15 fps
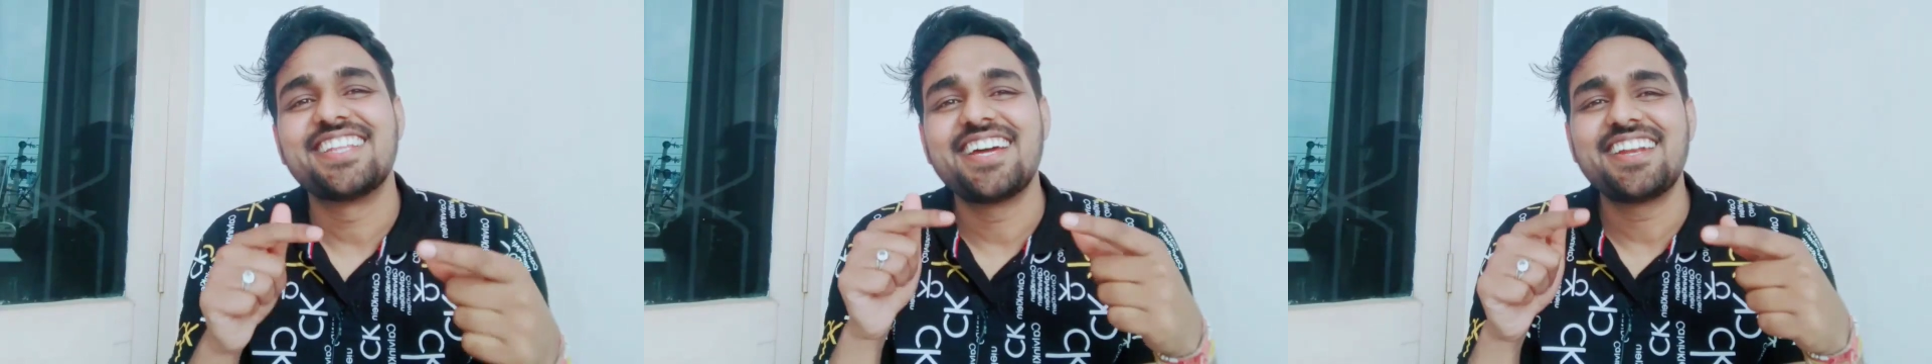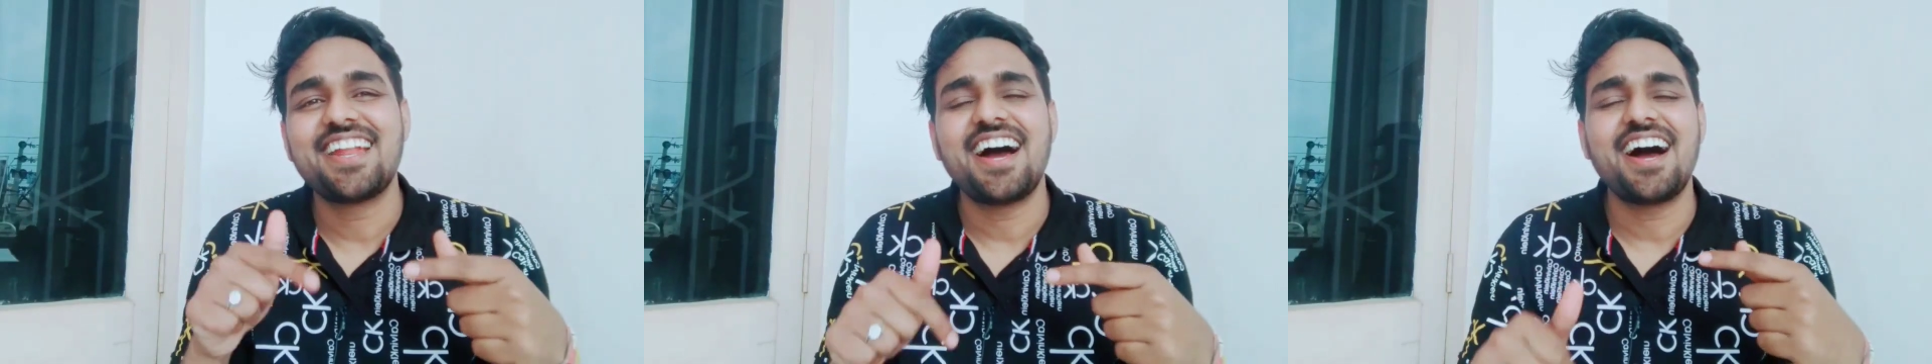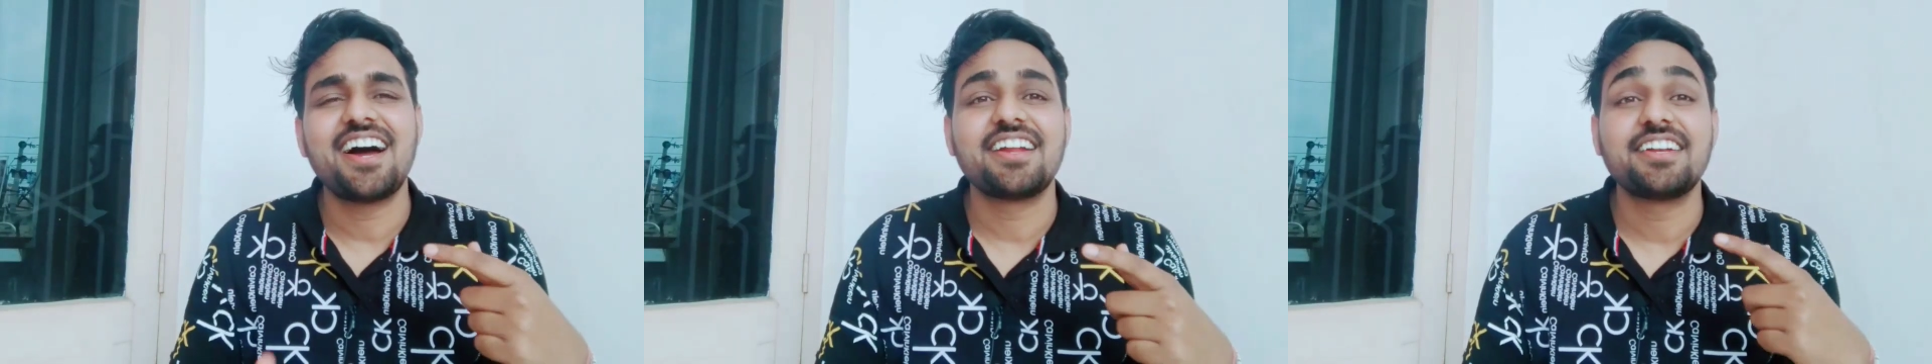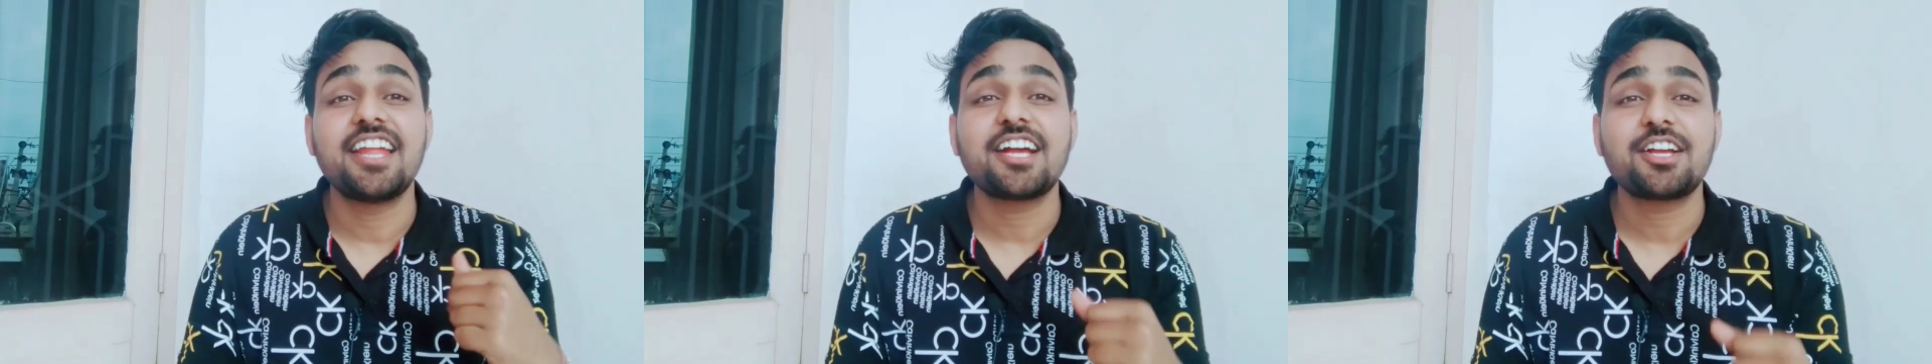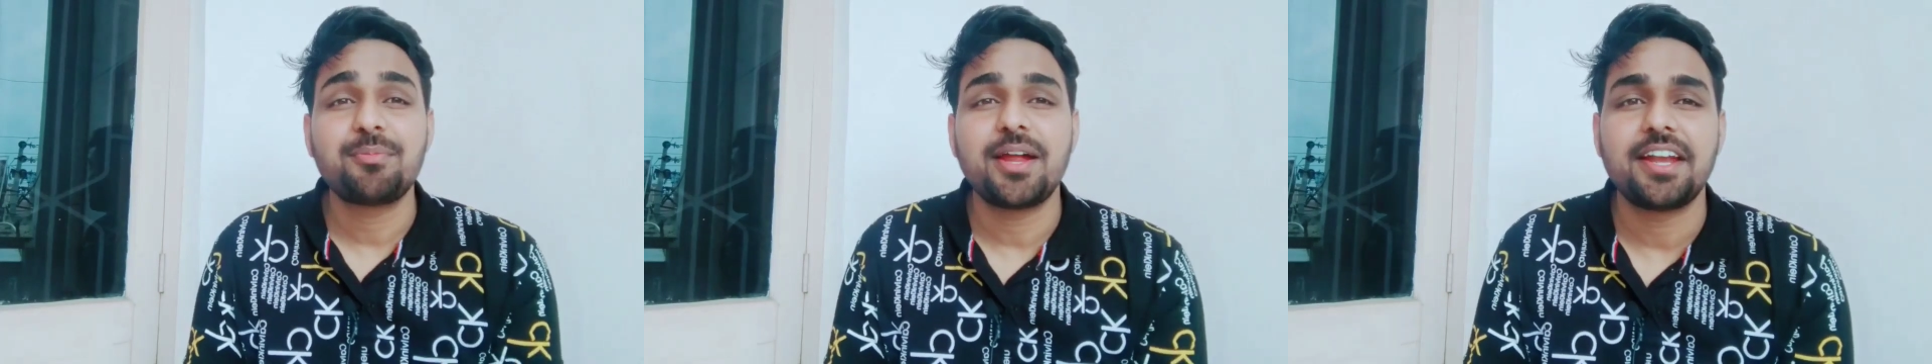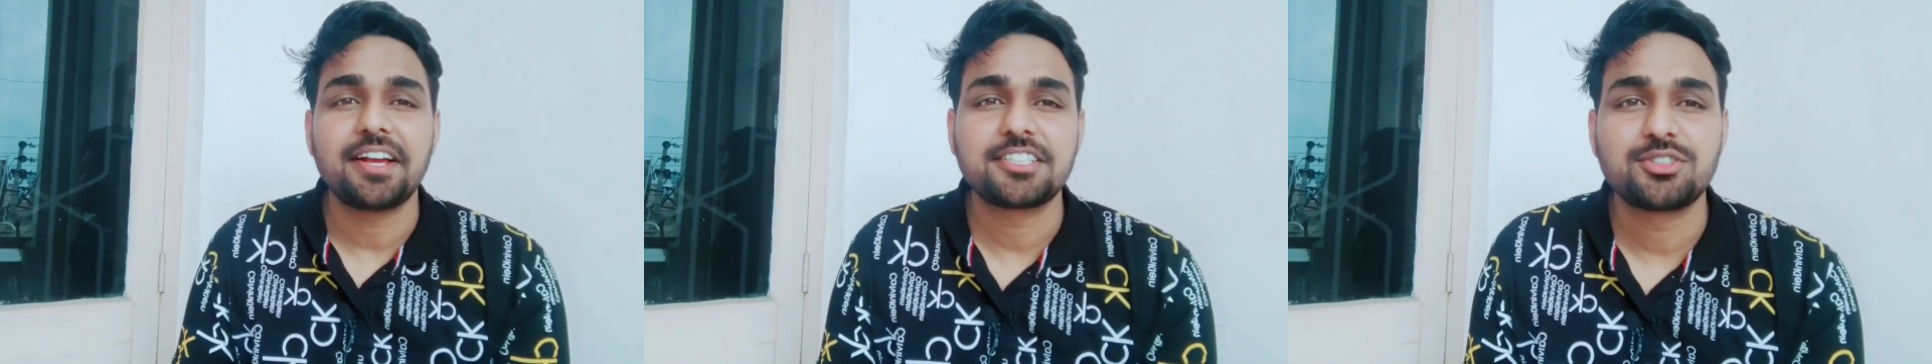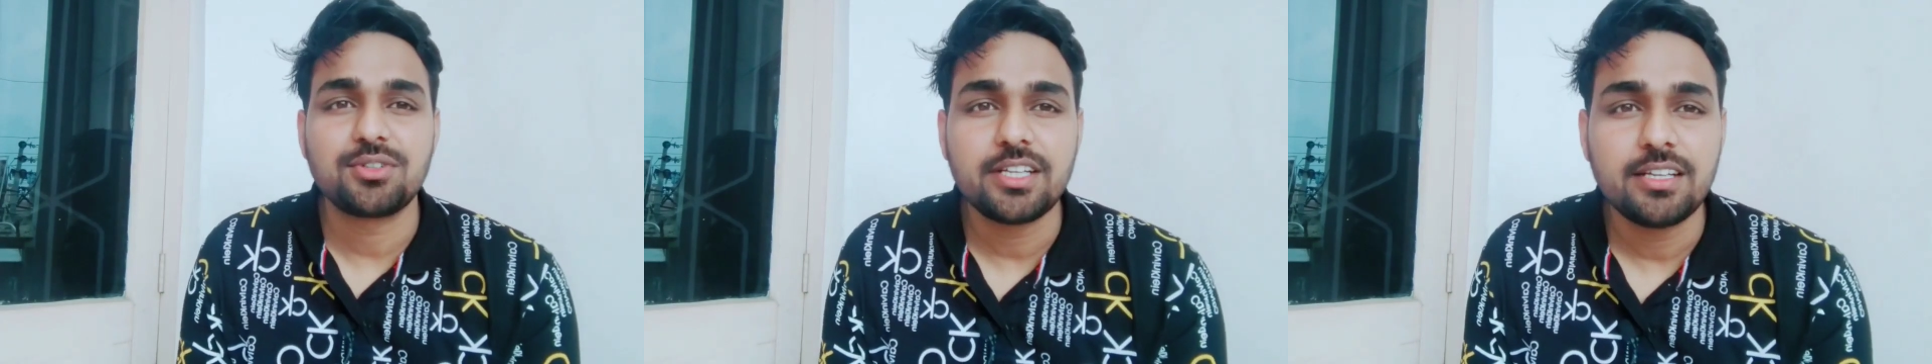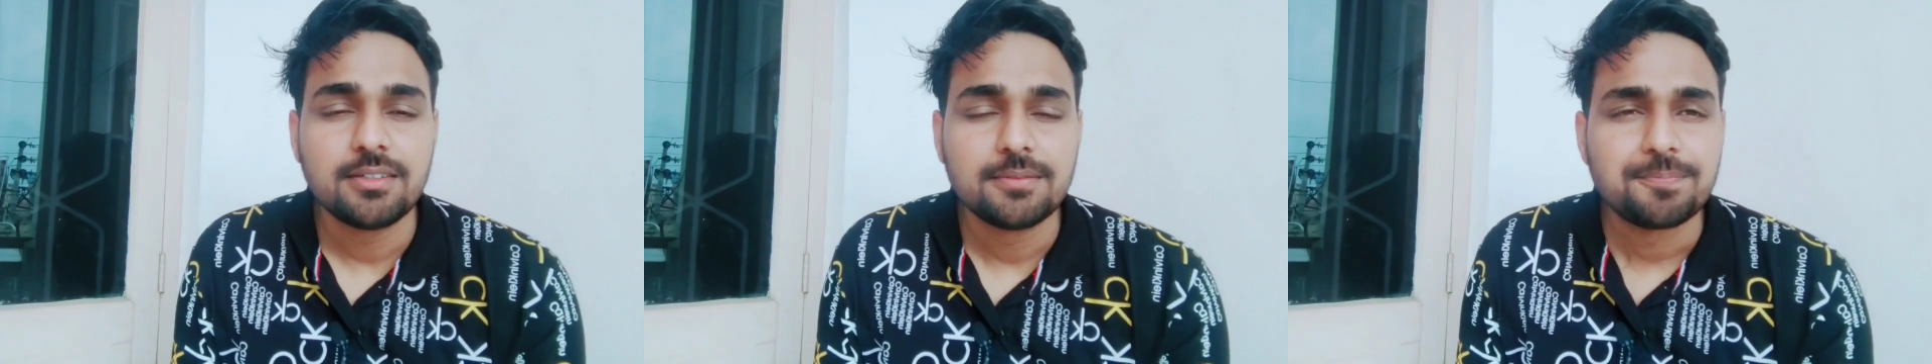then a neckband
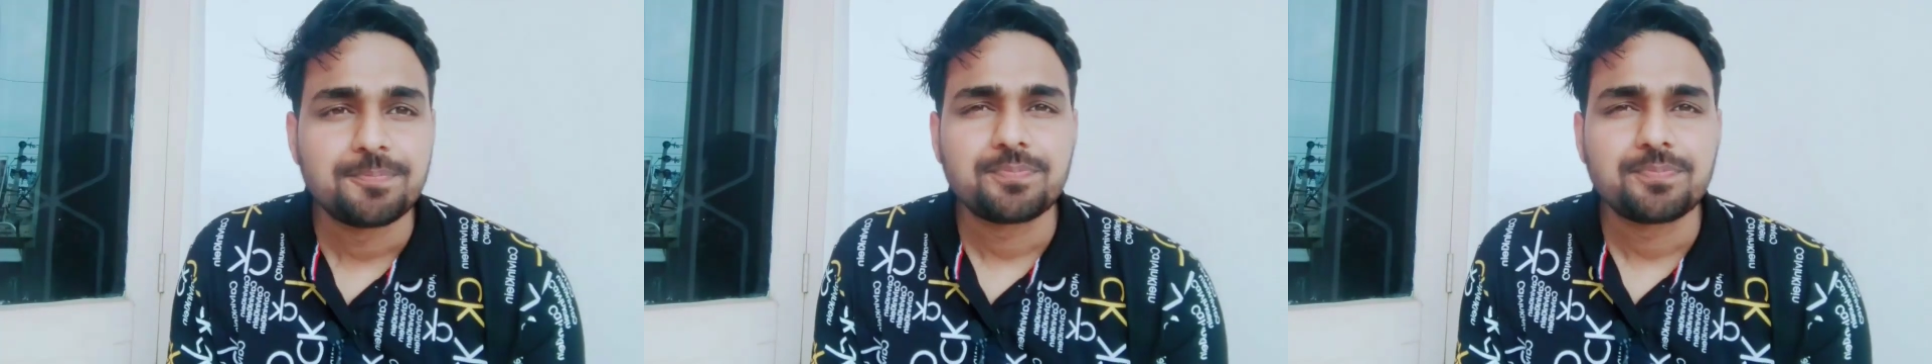actually.